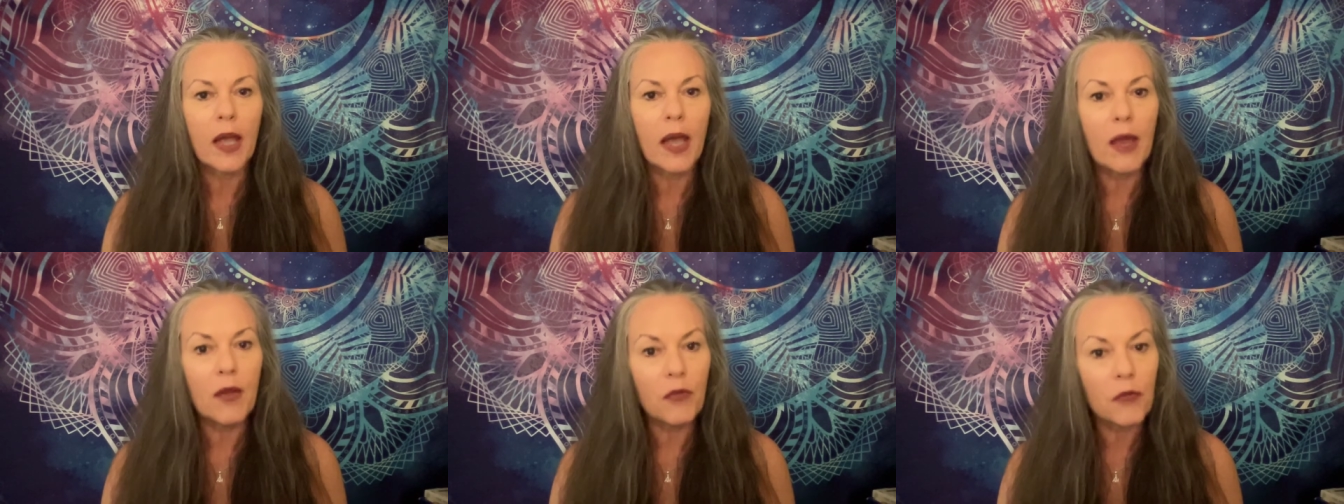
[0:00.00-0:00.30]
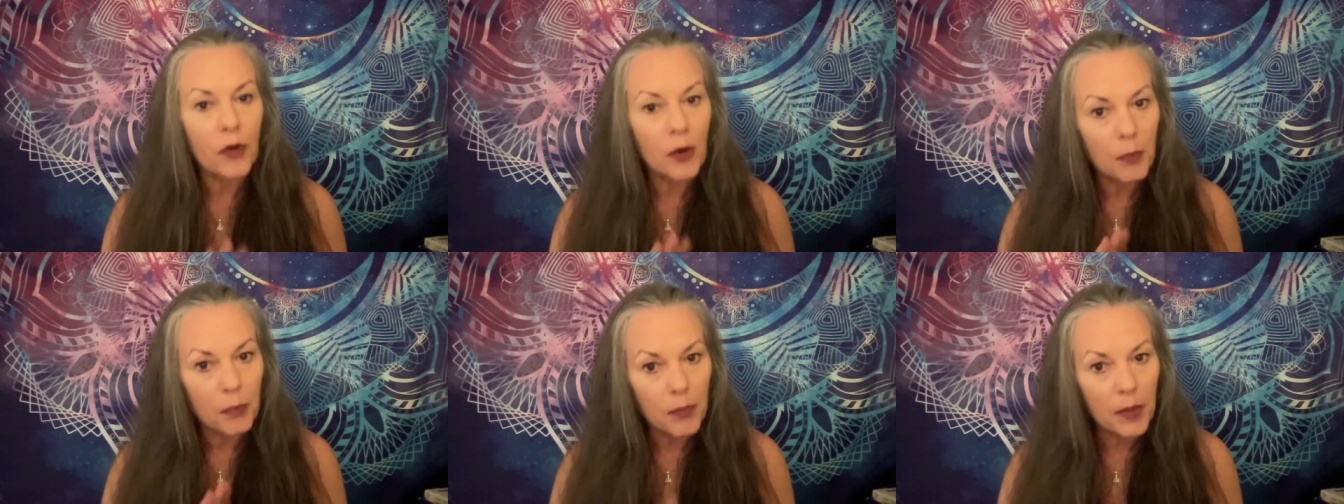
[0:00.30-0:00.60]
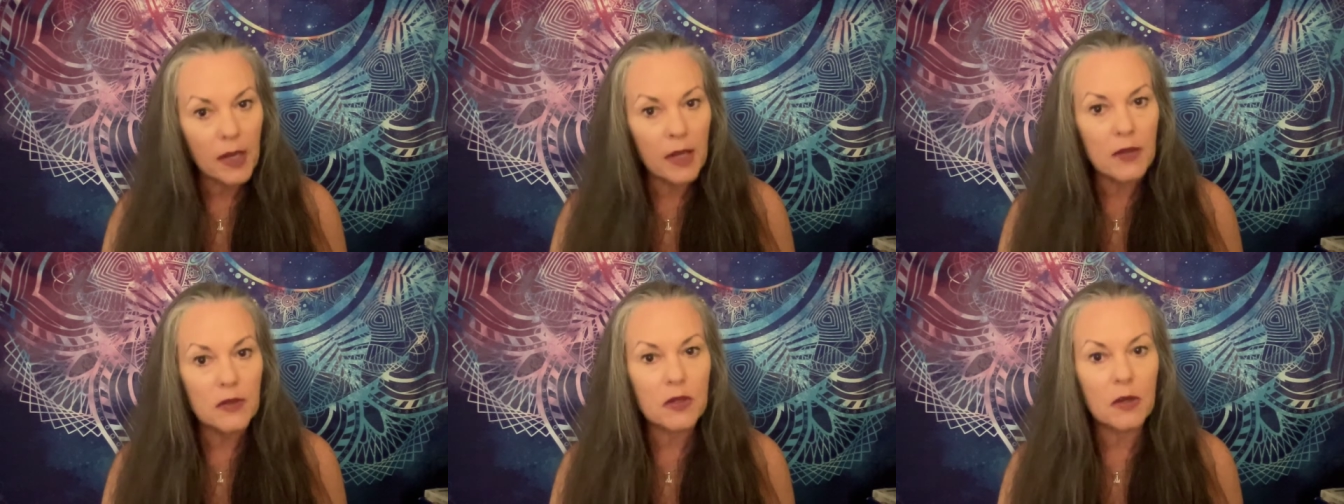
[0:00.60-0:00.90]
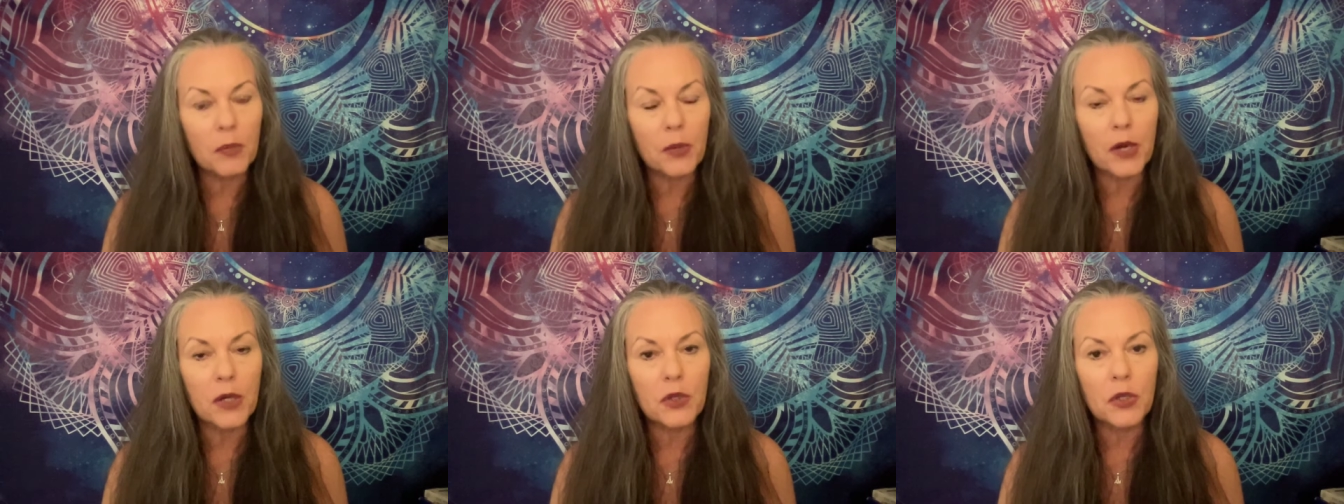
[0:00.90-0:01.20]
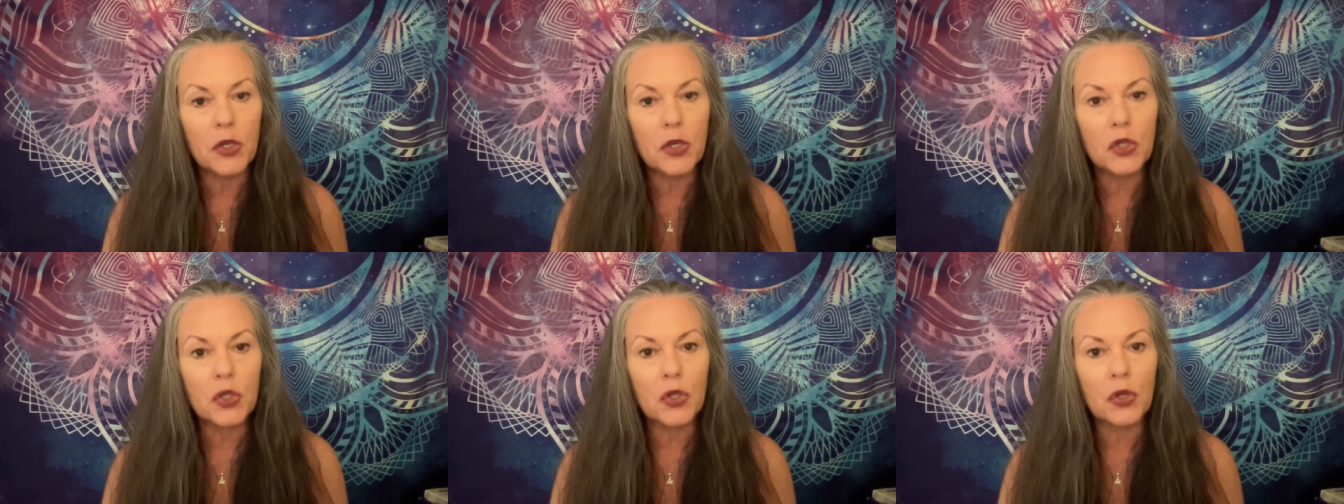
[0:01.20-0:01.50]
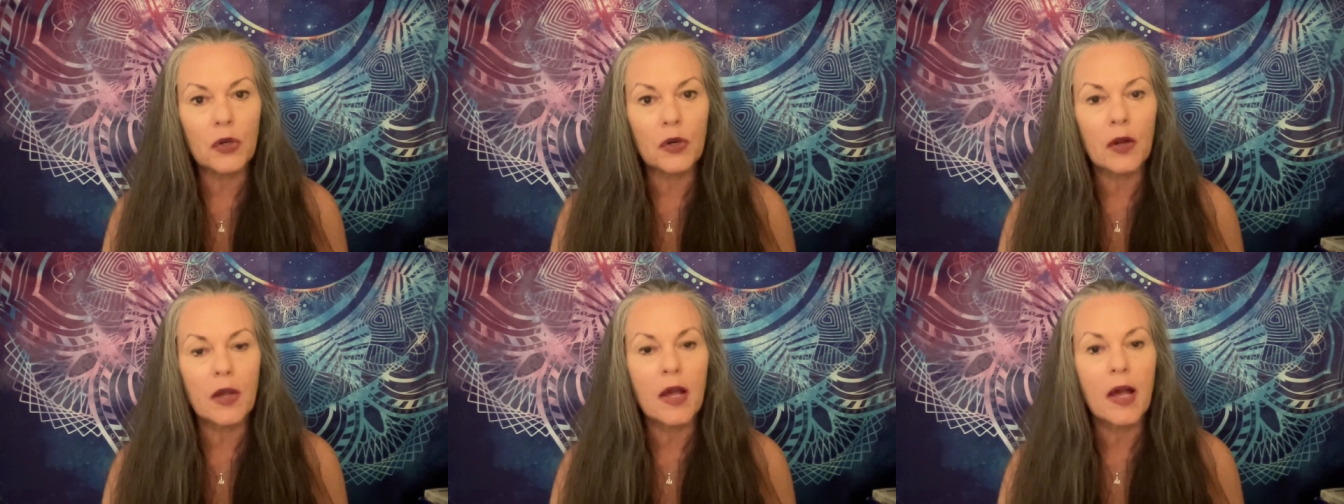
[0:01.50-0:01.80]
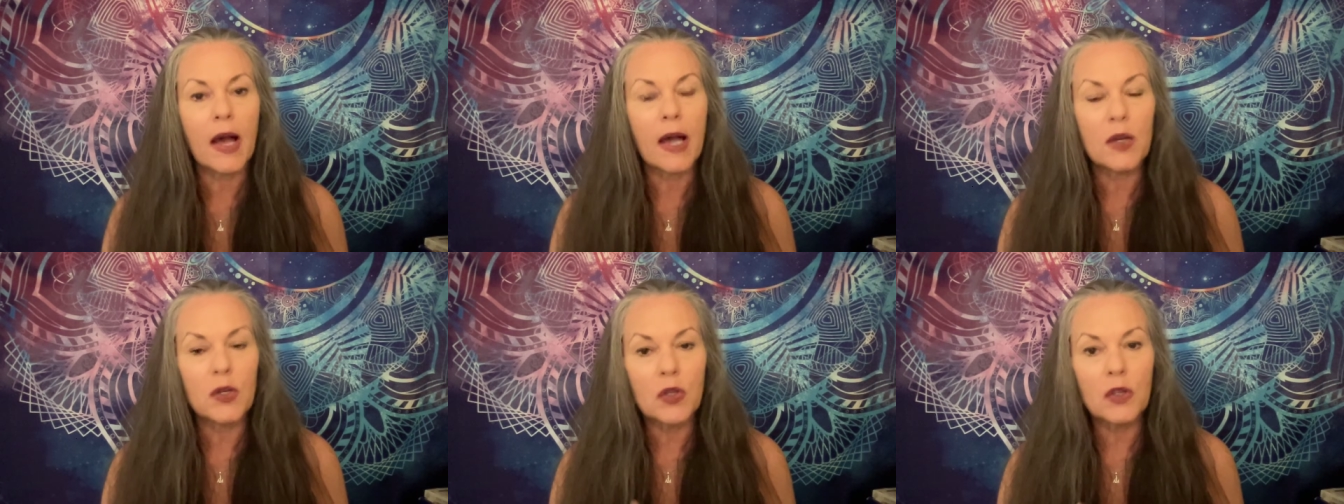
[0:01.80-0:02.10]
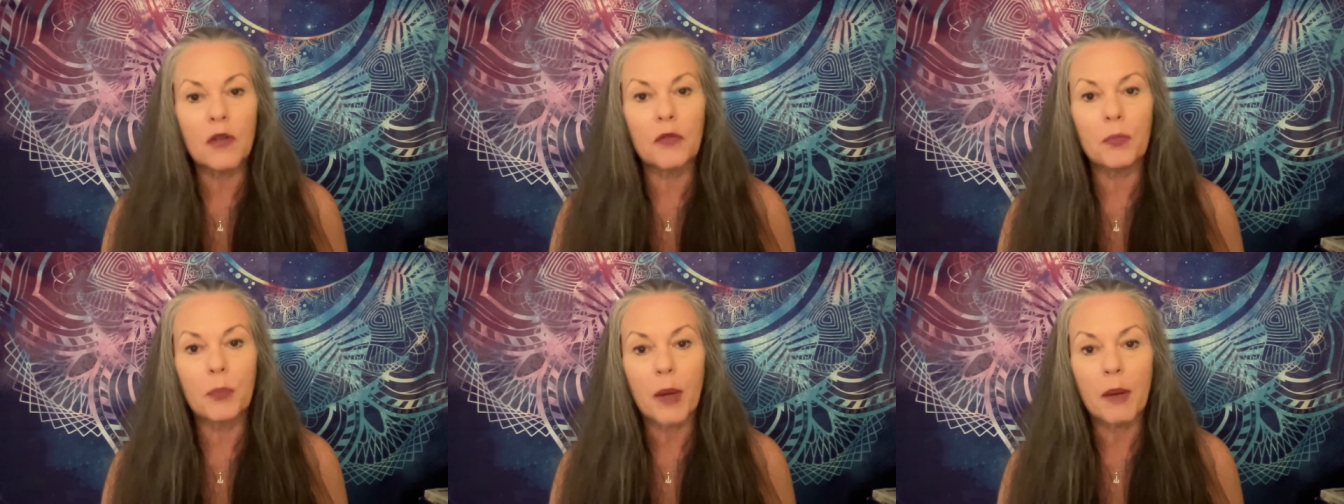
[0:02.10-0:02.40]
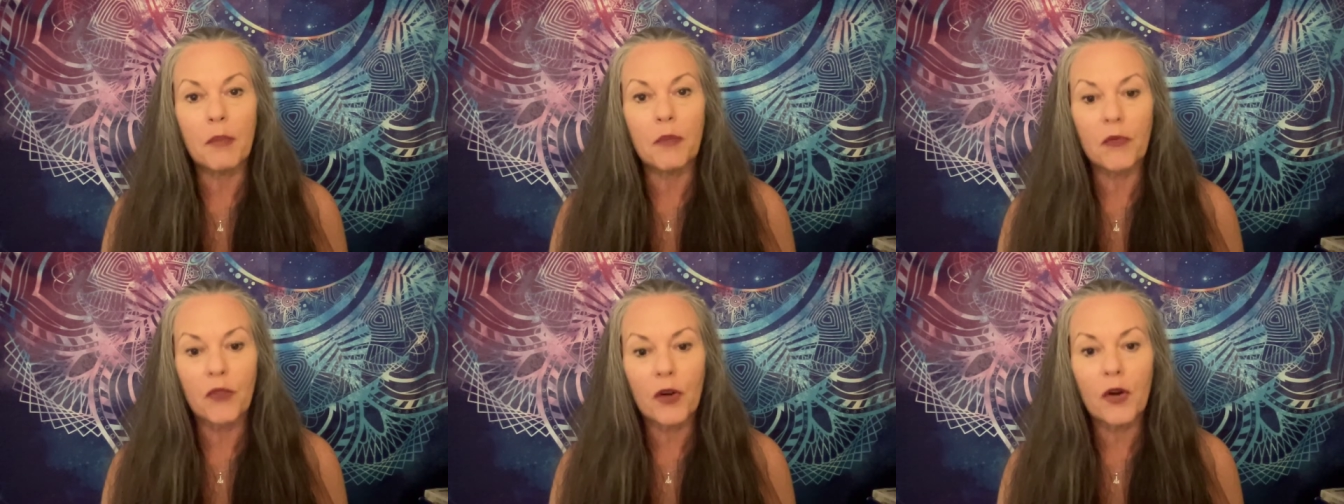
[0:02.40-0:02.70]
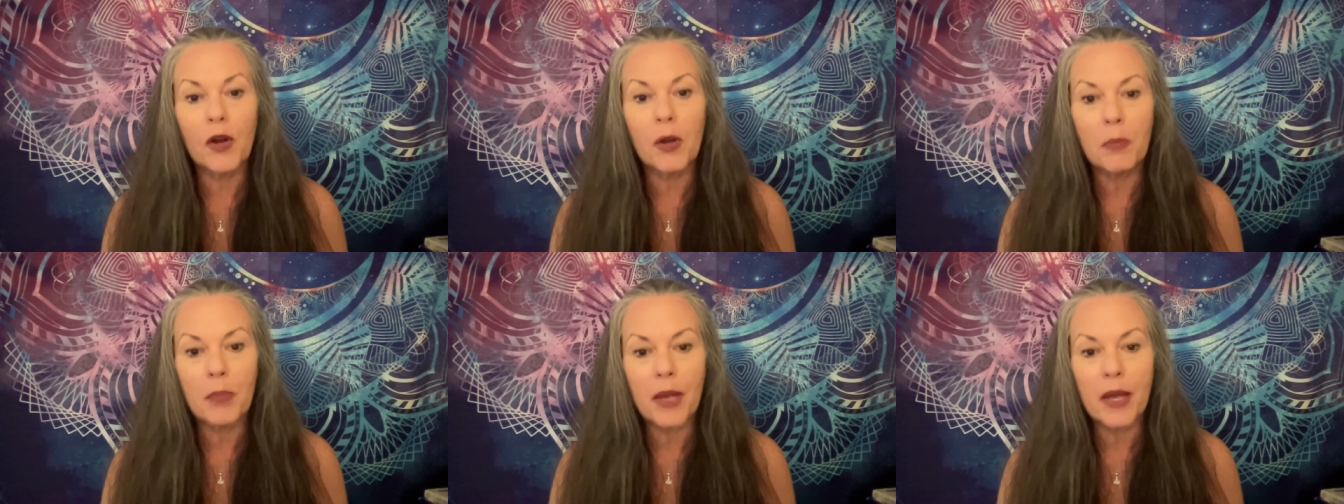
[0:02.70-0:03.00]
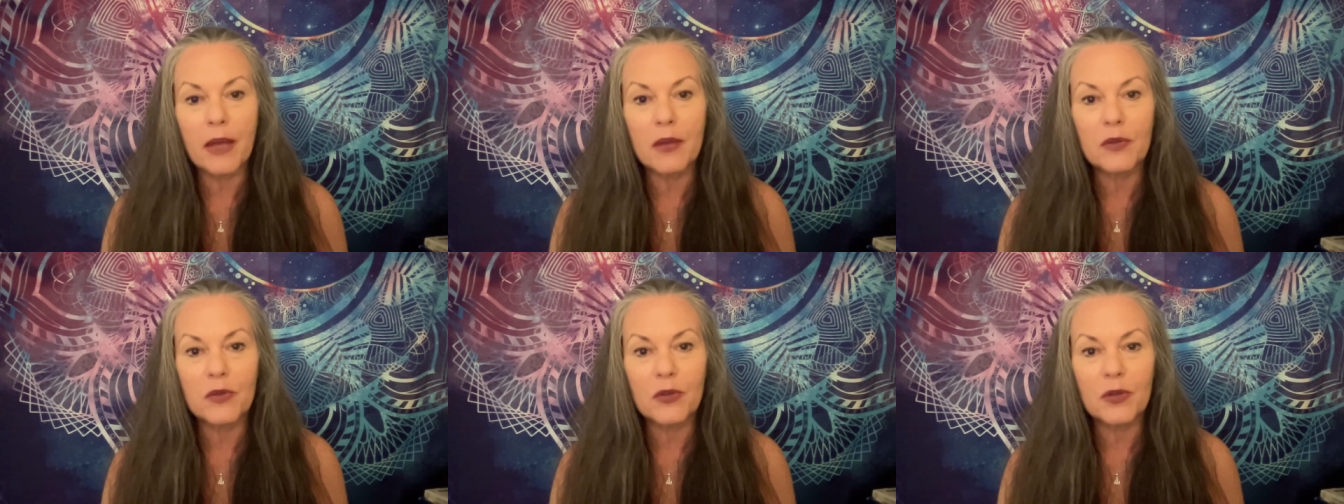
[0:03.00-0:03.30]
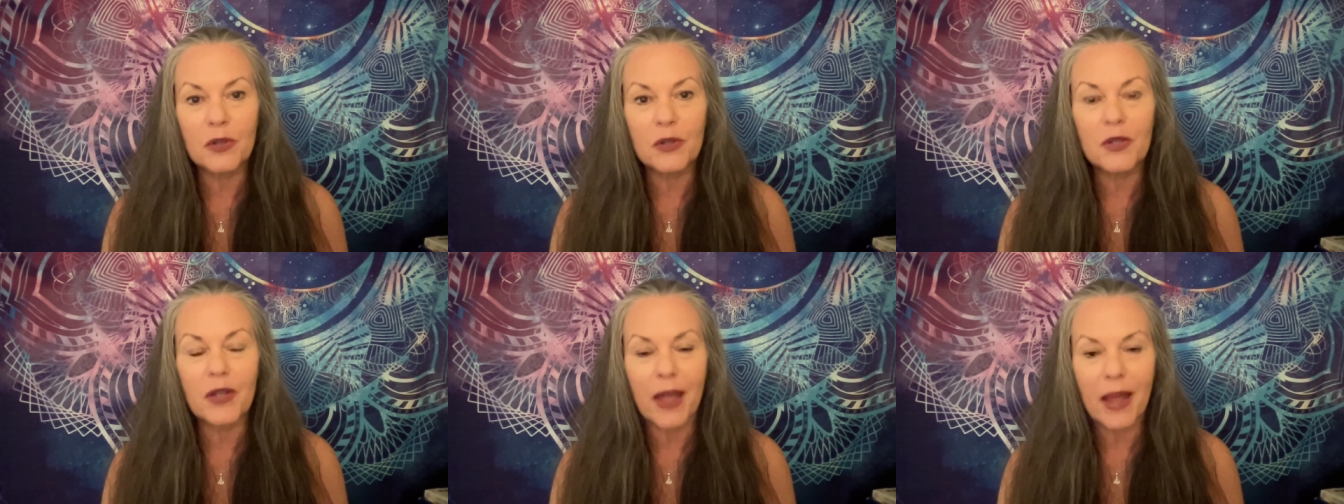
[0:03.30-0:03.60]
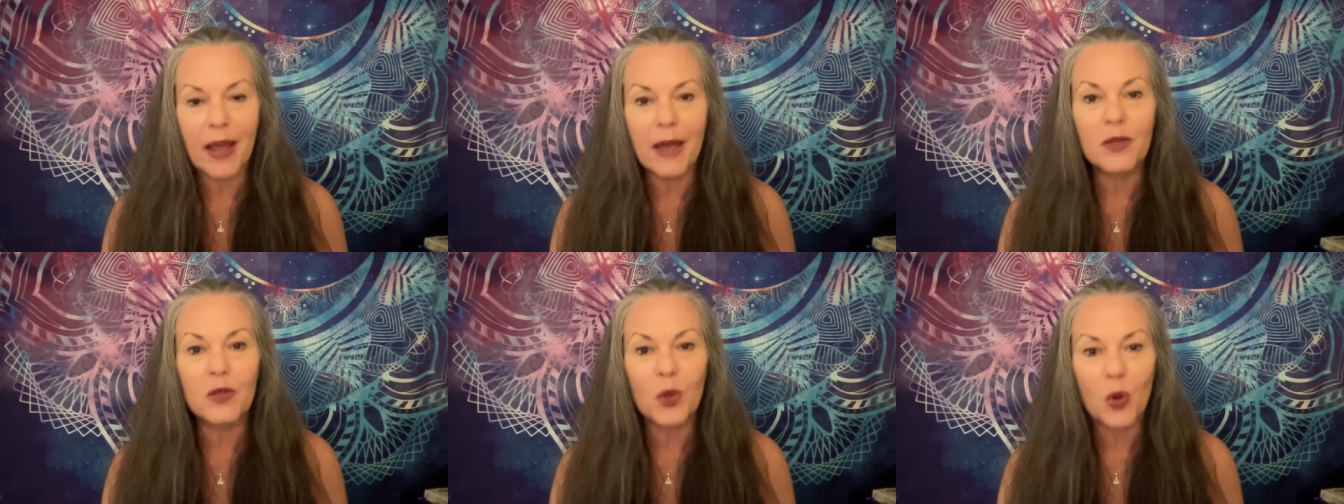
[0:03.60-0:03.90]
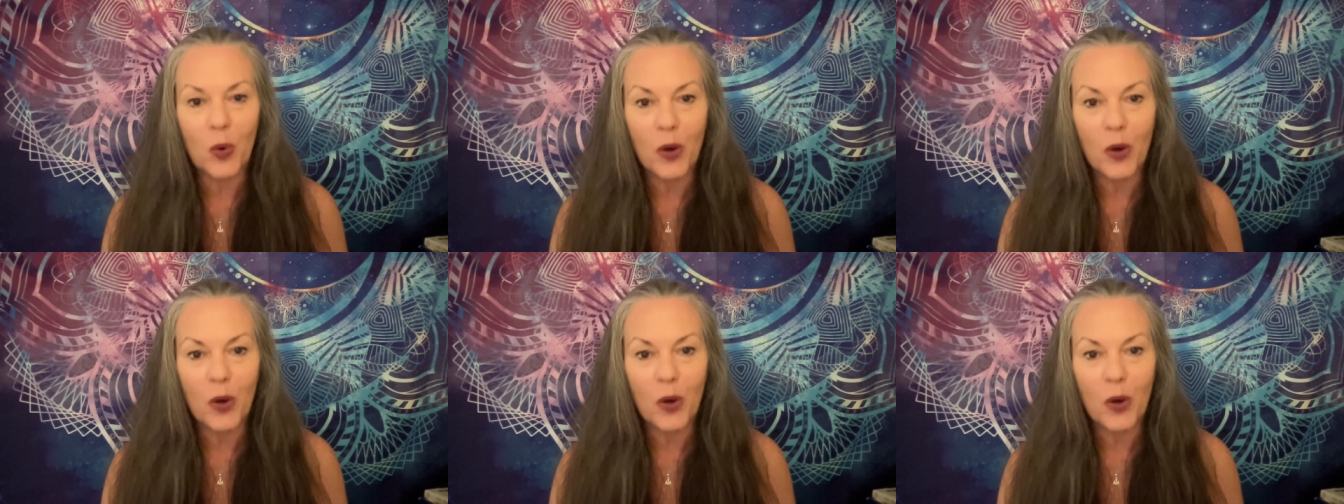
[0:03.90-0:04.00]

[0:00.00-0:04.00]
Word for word: And for me as the practitioner, I do the very best to ask